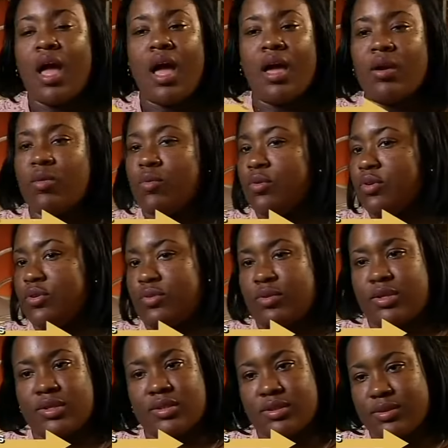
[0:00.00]
I don't want to do
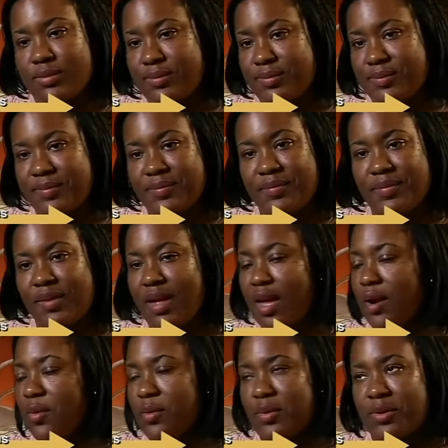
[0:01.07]
this. I
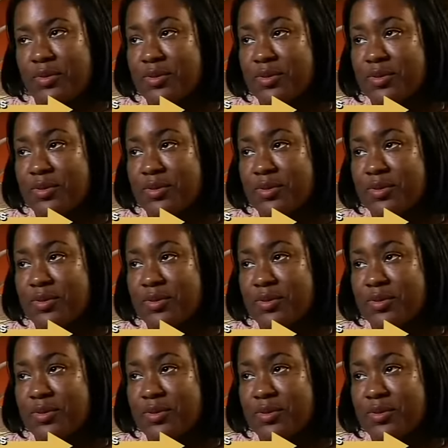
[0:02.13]
don't want to do